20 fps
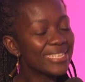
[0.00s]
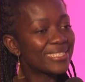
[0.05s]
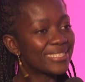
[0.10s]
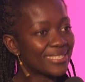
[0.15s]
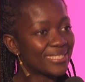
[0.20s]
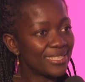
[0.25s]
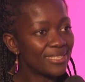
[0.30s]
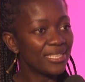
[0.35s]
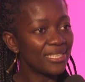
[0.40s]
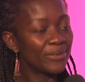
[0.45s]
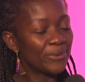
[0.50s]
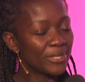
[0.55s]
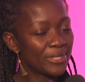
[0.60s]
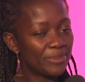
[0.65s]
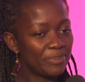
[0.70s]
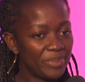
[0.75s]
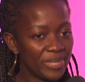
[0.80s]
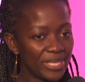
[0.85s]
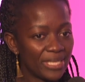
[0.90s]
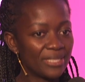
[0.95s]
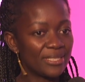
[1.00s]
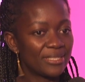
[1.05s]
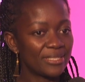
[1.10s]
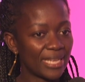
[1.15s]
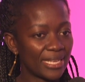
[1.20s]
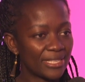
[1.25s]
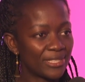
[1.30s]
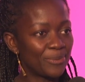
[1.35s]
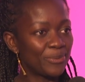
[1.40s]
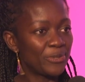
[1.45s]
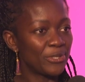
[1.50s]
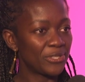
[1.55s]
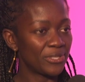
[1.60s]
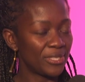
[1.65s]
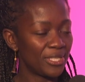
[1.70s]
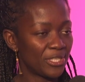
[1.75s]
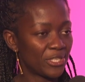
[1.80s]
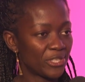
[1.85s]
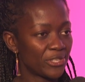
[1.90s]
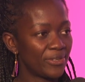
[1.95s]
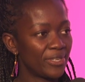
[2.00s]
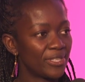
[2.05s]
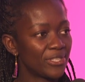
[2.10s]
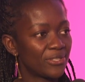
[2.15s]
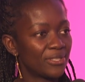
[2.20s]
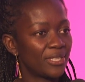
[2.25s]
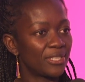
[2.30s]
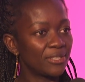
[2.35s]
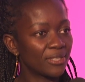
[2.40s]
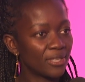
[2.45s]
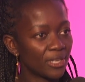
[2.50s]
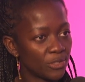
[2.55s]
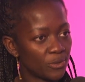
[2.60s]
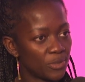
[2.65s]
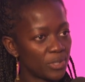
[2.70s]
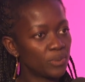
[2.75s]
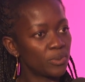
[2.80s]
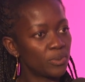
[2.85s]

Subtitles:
It was built as a mutual insurance so that the countries would